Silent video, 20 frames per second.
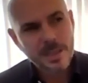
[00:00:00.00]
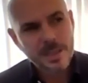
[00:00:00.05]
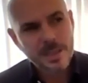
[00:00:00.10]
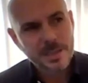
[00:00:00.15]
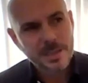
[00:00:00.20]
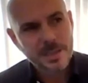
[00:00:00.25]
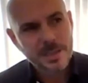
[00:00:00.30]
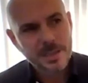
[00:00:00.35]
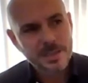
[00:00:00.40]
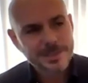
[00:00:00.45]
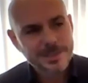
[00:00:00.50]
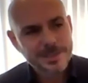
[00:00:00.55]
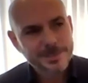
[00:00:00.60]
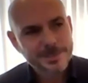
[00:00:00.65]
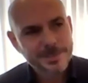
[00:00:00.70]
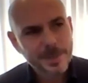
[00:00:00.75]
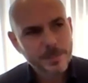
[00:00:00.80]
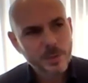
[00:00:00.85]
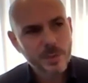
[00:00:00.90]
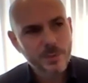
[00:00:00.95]

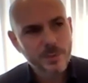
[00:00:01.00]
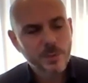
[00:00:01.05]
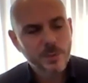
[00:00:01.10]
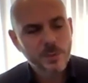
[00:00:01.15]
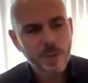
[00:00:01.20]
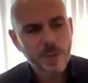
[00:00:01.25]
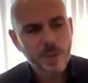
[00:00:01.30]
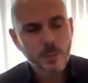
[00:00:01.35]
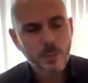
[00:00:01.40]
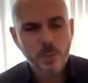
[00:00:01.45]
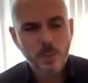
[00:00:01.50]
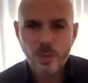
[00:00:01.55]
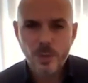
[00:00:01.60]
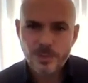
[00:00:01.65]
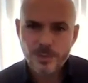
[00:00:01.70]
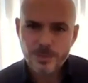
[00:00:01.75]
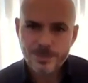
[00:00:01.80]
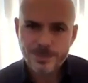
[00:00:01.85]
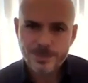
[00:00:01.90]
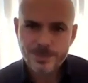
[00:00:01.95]
I'm looking for the right
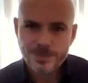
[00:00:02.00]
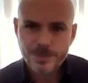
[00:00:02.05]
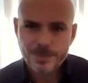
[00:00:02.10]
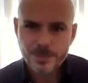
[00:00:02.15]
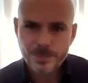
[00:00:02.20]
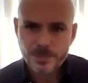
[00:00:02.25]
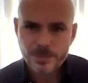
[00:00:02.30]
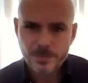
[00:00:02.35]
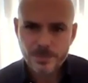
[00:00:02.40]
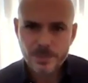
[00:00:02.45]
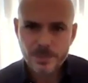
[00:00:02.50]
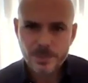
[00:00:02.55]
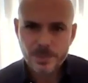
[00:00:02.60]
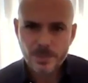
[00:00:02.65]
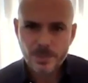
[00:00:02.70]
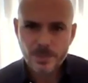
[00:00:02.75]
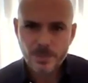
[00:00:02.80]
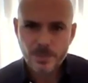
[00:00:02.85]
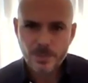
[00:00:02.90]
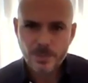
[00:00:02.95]
words,
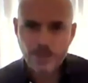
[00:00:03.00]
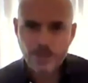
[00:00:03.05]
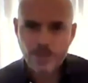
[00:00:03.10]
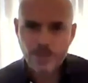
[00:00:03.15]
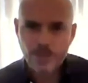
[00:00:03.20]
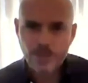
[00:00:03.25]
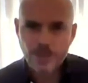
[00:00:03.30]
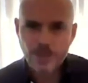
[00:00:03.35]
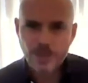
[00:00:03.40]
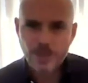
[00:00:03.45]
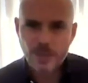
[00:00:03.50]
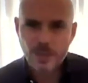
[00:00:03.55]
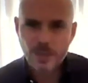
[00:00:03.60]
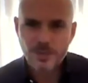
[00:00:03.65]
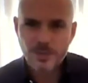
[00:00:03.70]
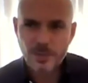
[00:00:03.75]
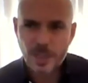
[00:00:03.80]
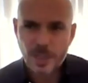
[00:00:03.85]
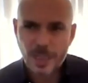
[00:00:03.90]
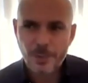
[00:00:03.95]

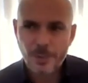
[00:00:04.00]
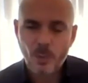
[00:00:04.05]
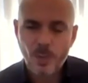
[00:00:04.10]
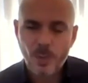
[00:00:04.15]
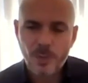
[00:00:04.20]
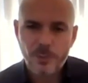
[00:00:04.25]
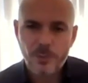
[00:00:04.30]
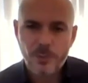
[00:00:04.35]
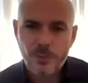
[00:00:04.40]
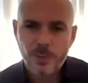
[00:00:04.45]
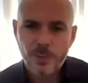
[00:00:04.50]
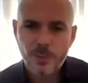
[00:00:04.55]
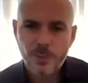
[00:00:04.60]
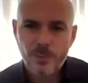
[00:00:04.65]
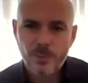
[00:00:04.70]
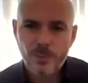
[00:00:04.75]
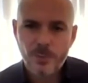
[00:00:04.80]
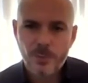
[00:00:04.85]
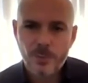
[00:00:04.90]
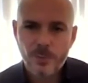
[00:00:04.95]
because I know what it
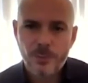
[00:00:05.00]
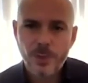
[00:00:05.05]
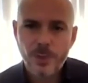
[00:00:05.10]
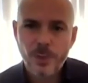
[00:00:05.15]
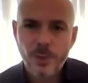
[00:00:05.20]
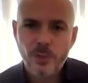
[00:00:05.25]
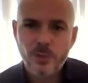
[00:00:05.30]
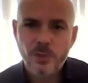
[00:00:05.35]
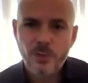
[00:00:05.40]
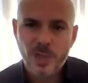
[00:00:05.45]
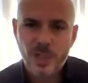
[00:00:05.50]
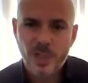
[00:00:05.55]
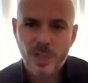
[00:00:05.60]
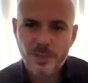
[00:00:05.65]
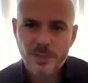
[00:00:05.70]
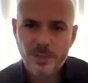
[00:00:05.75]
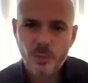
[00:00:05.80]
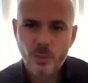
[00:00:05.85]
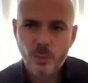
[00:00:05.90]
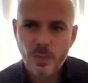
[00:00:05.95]
feels like
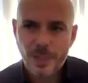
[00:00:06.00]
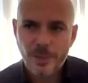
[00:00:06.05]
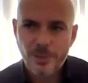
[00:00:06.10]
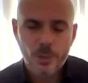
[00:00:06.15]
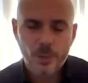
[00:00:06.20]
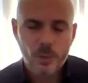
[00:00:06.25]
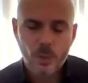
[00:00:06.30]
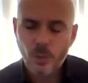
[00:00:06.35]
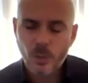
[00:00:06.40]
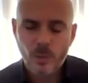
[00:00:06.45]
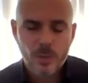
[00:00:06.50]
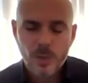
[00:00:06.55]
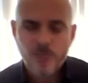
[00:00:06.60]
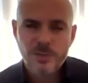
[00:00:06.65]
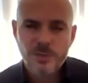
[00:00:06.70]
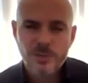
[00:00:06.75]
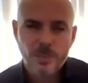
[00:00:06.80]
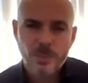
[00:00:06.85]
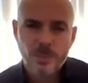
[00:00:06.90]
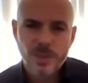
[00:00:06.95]
to not know
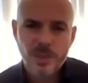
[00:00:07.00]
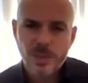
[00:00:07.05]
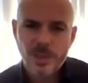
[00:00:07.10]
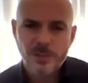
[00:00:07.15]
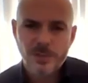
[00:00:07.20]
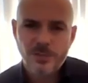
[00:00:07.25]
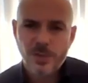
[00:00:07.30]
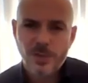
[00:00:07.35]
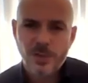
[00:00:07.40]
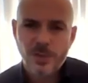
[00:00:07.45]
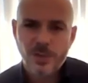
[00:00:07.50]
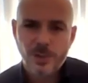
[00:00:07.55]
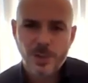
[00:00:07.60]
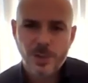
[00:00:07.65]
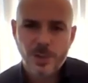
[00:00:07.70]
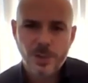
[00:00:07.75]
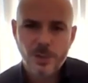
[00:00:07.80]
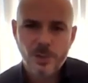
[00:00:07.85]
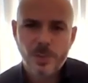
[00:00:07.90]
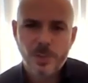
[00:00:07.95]
stability,
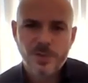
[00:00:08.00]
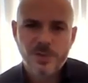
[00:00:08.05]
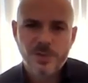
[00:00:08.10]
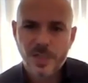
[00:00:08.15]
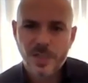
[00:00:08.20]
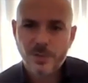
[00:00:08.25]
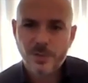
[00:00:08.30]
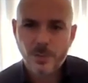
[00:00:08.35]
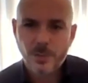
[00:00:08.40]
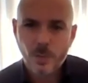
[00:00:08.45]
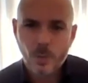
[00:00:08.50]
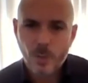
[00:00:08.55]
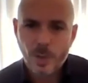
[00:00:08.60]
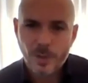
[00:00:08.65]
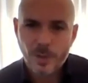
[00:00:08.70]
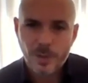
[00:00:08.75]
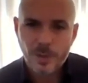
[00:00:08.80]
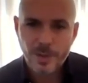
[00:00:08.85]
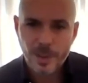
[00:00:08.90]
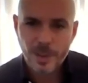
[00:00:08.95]
security, or protection,
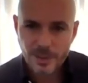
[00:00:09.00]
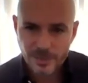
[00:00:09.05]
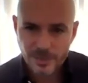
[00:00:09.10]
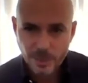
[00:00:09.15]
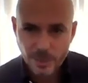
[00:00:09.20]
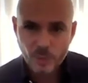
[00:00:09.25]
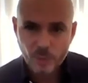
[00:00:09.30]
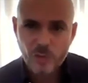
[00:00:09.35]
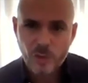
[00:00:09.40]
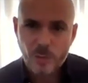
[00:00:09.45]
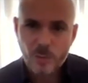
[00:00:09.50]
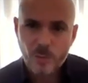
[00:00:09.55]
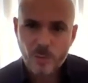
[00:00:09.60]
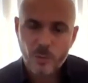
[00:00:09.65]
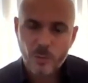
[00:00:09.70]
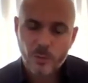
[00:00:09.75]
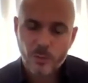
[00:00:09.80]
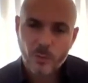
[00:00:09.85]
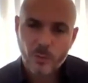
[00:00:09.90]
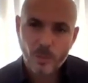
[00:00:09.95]
or where the next meal's
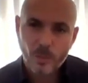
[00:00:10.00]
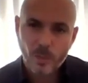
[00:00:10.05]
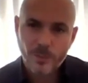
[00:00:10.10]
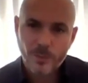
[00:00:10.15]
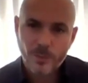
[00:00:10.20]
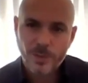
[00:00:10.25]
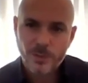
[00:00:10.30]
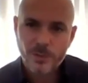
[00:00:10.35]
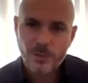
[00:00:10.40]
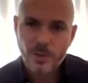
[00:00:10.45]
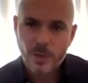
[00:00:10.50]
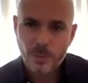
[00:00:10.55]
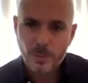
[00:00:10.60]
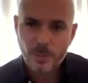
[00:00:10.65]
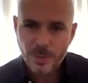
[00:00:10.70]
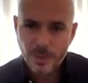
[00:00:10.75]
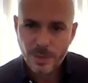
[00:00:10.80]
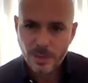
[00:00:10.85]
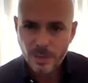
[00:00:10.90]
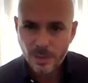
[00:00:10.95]
coming from, or if there's
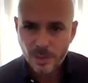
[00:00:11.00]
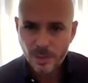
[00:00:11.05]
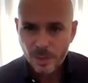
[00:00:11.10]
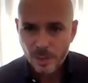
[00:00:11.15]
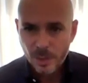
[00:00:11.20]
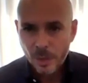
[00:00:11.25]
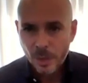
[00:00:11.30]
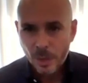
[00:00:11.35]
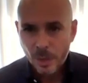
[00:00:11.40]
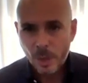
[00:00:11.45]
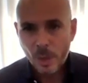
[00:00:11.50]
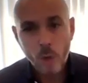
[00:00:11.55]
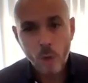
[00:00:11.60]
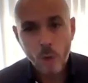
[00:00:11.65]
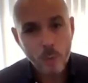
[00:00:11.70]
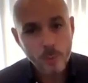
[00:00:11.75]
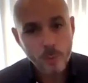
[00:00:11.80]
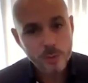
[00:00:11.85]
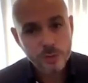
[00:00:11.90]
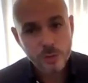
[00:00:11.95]
going to be
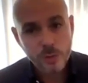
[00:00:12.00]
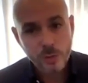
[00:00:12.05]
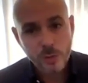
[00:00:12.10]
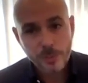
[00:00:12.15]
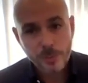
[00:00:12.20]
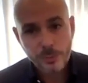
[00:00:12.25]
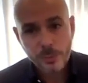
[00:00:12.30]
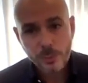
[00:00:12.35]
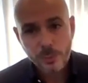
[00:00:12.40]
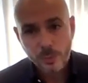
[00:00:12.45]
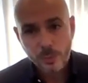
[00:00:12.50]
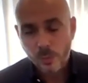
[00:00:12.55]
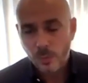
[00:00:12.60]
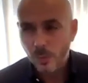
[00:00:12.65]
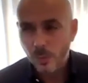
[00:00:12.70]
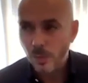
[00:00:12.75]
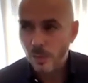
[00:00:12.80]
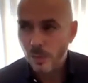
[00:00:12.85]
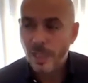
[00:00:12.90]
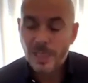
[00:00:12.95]
a home to show up to,
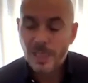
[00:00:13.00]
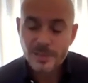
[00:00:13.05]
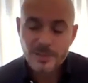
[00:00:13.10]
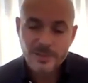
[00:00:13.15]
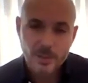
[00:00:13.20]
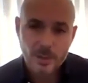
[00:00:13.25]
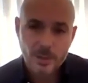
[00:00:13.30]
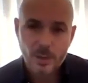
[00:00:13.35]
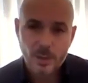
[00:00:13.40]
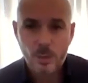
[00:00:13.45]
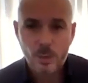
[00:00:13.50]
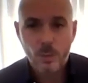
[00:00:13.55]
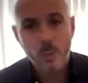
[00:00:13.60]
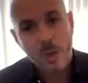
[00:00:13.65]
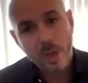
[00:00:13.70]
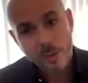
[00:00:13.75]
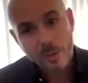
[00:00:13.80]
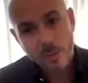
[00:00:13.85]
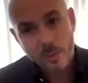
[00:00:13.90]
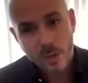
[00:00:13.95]
or lights
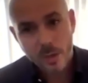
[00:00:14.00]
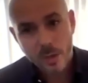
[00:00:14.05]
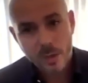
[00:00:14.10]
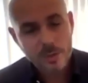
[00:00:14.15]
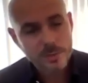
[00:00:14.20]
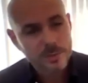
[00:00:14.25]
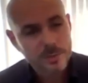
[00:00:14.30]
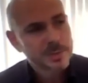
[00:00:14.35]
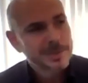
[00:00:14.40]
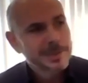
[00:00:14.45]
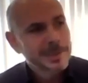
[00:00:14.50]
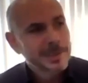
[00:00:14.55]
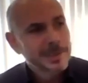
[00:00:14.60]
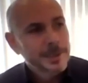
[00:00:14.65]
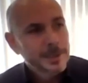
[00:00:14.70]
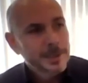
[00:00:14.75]
on, or water on.